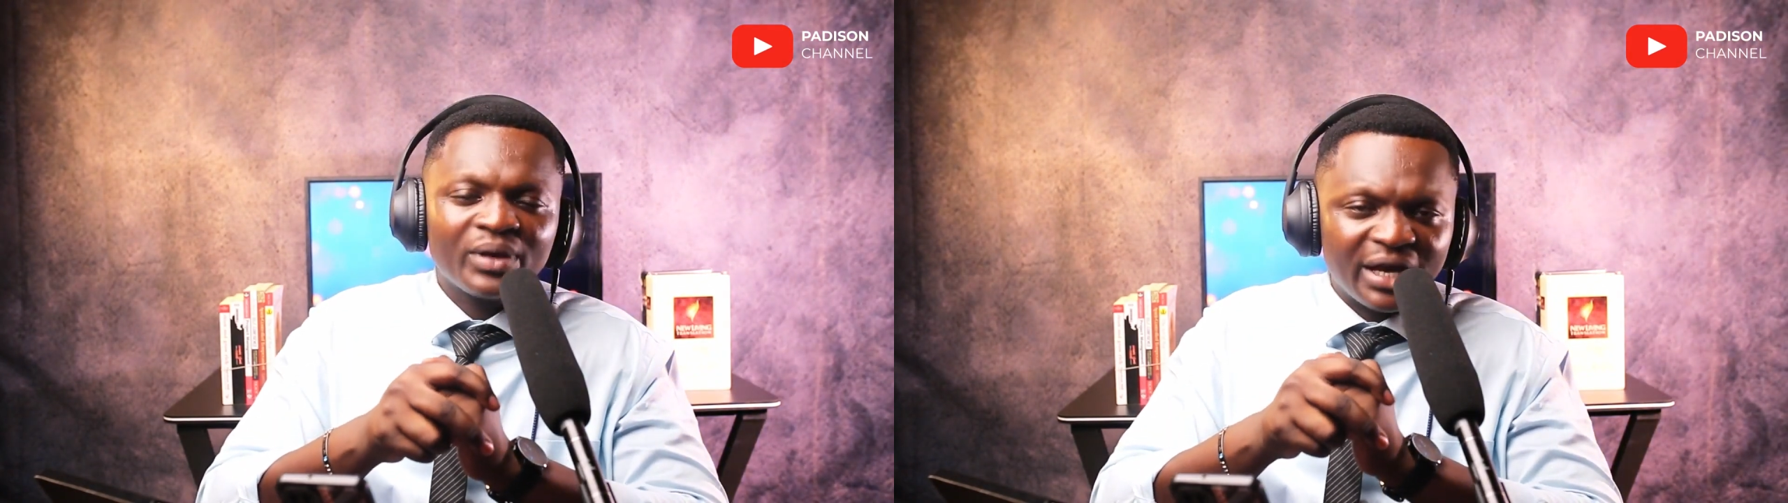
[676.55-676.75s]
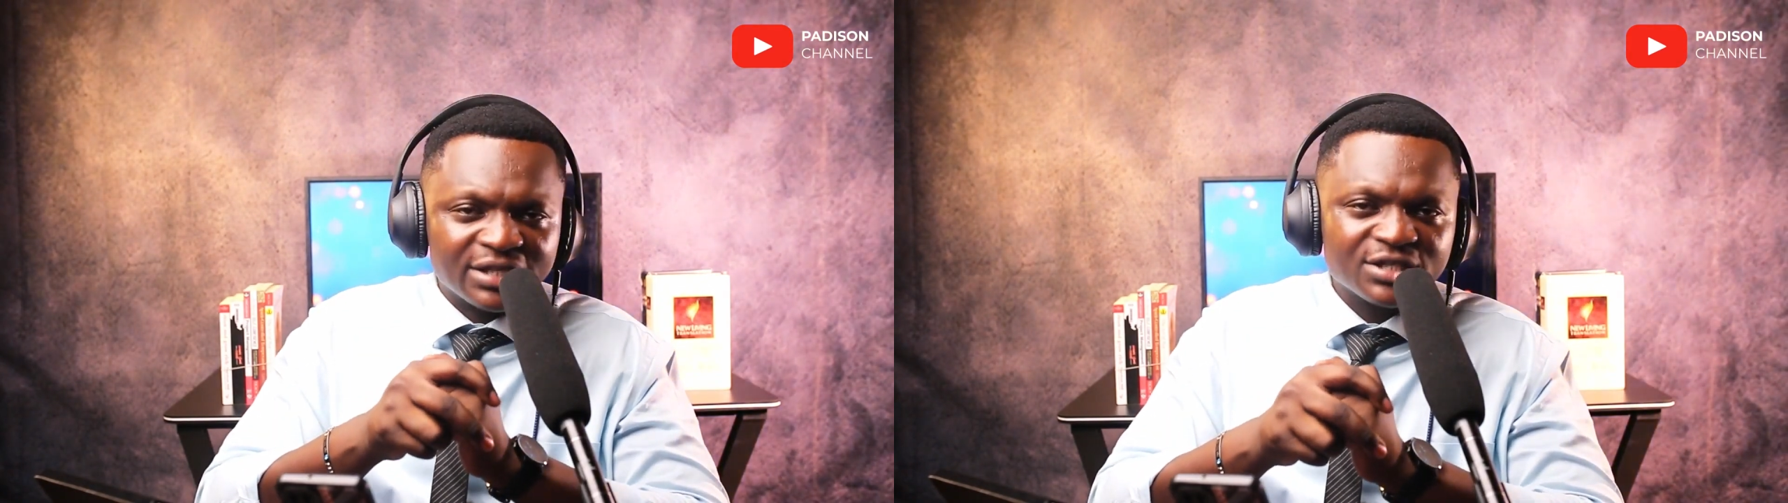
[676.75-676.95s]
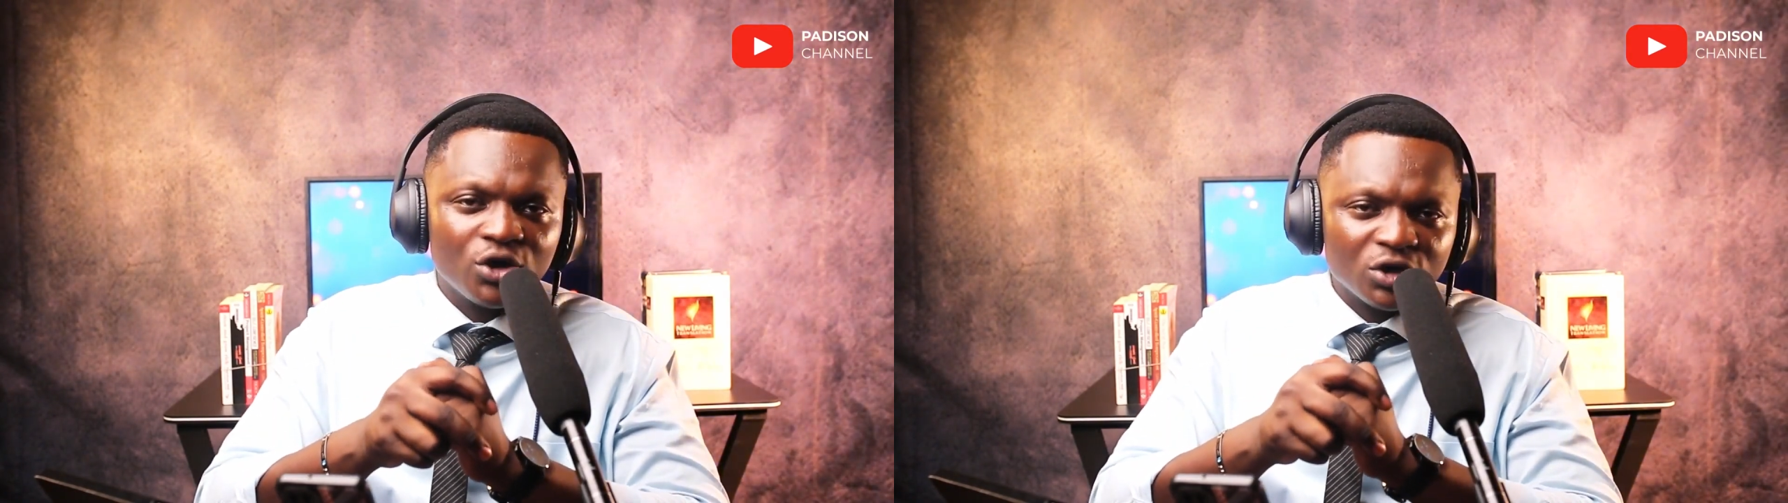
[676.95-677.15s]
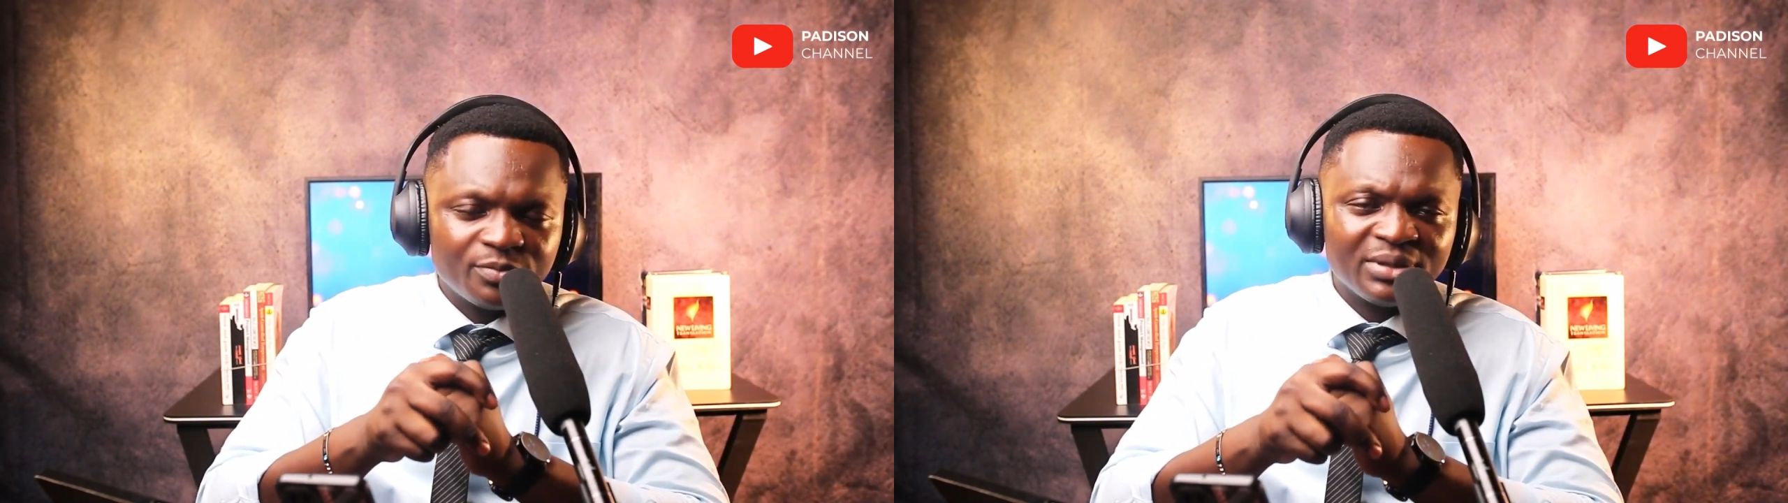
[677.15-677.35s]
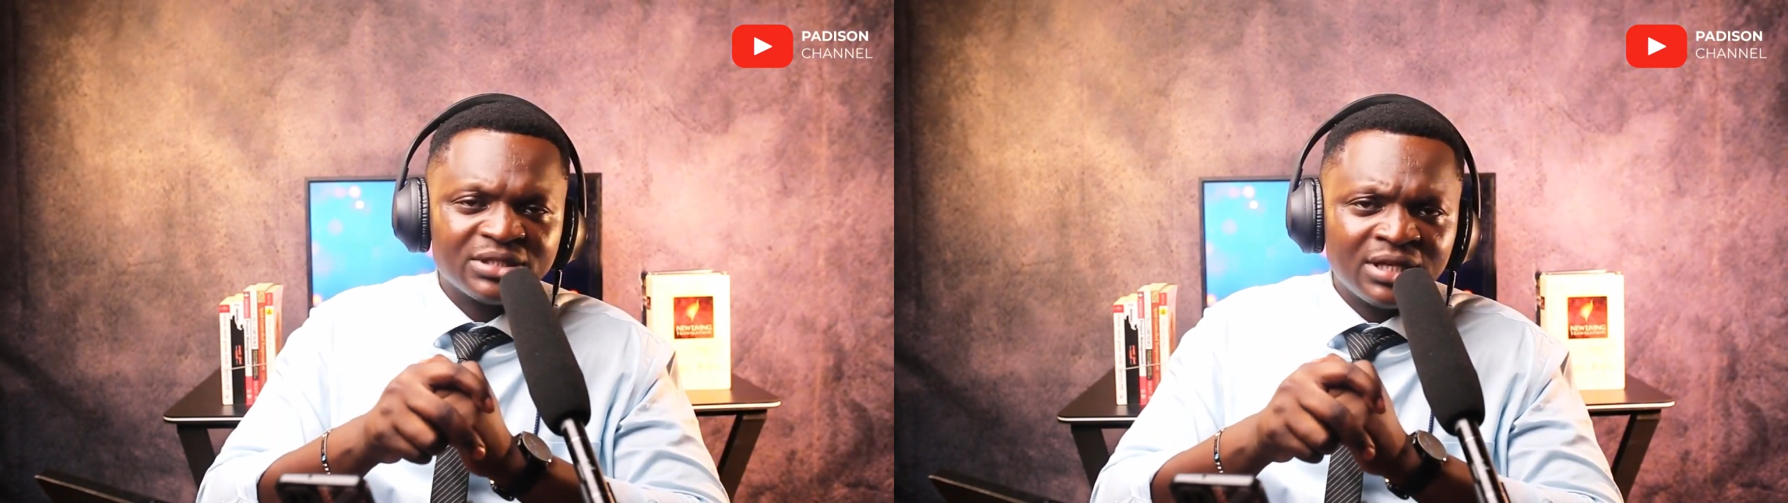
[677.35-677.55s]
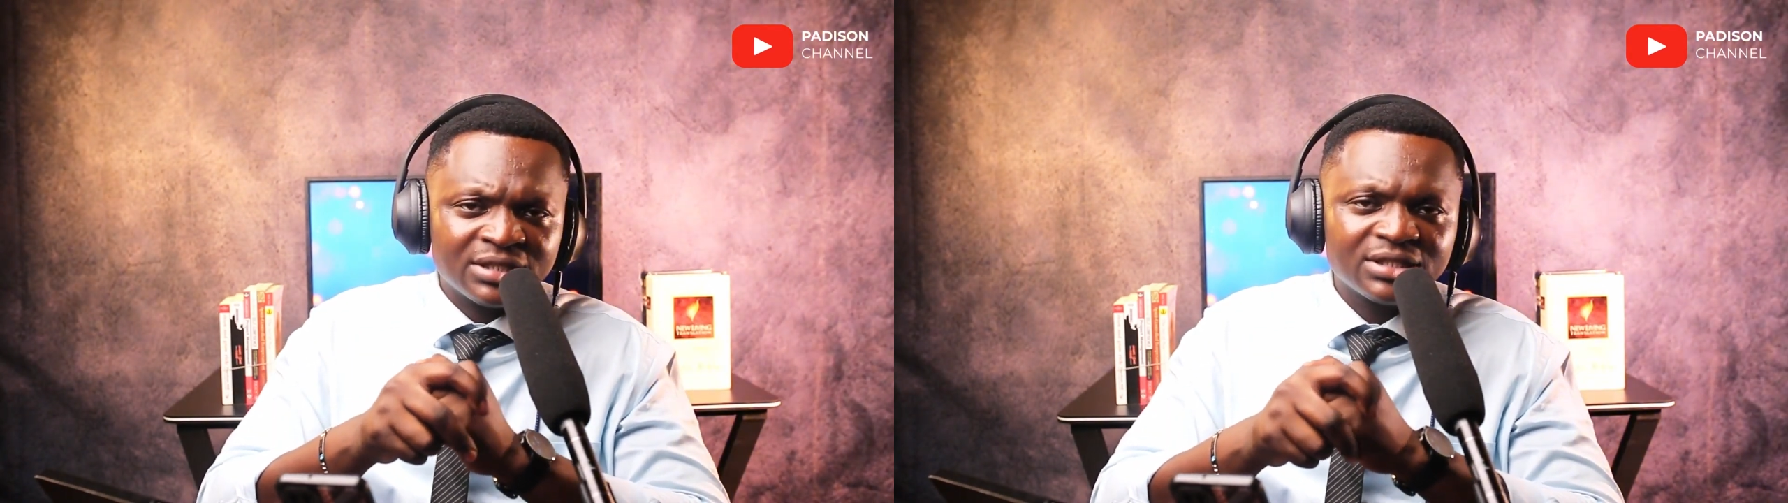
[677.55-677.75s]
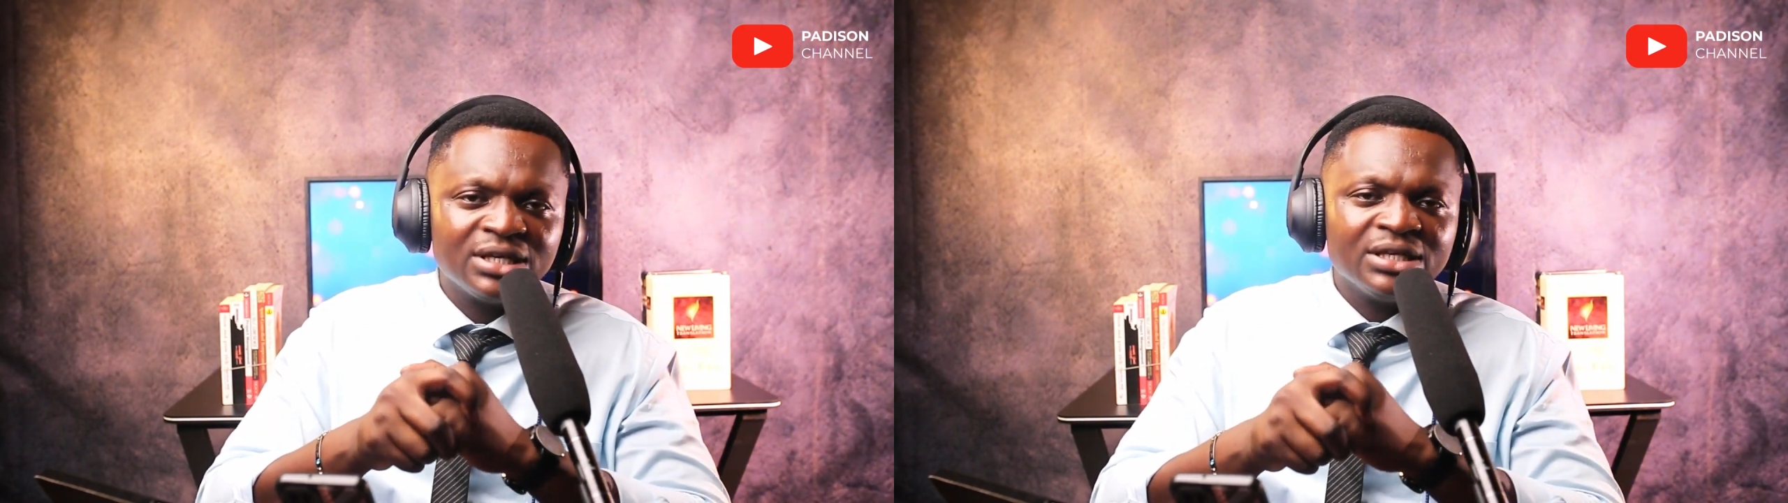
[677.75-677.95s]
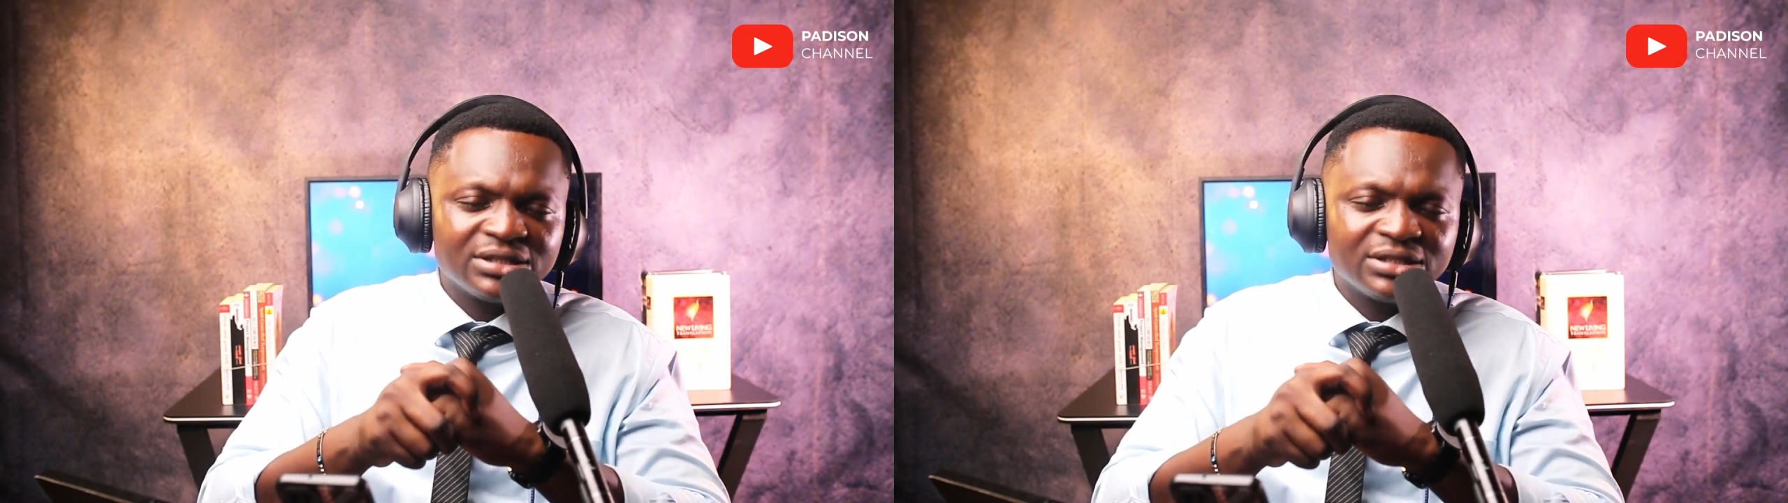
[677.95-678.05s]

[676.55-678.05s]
it's God's business.